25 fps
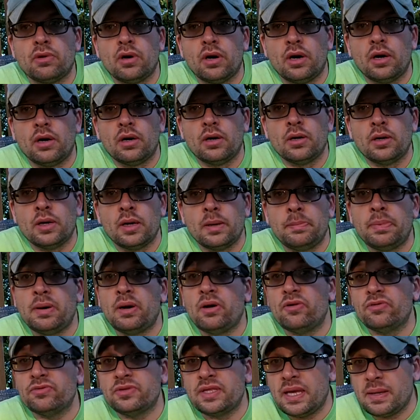Raw
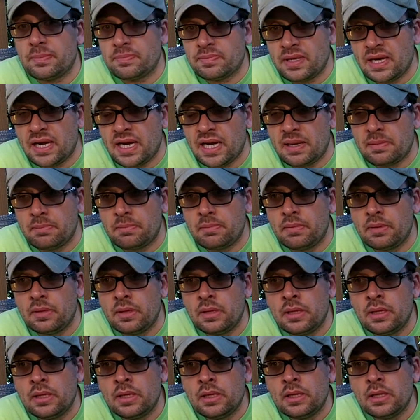about damn time.
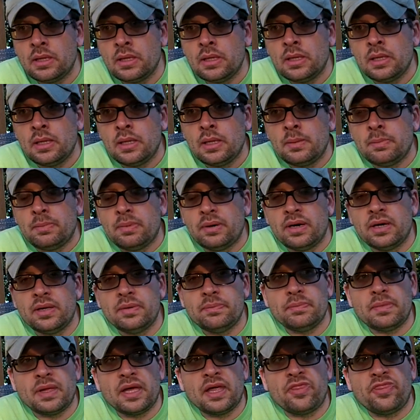But
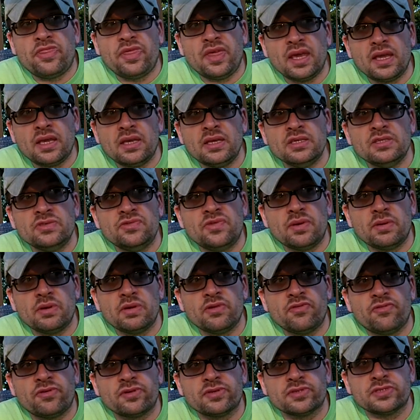I think his
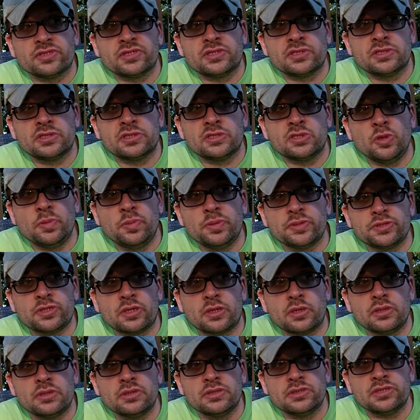very first
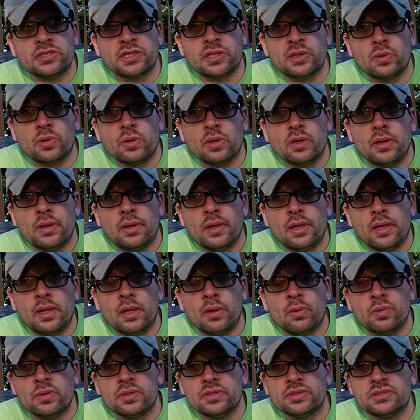superstars
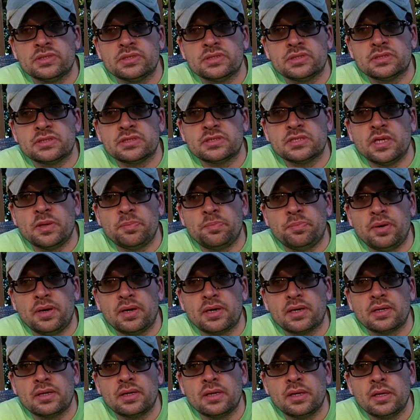was CM
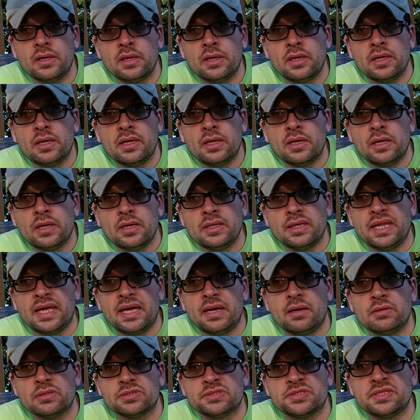Punk in the
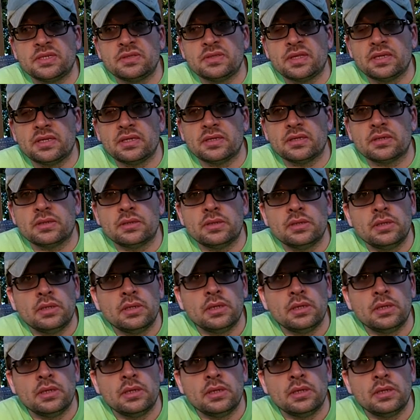Hell in Cell that year.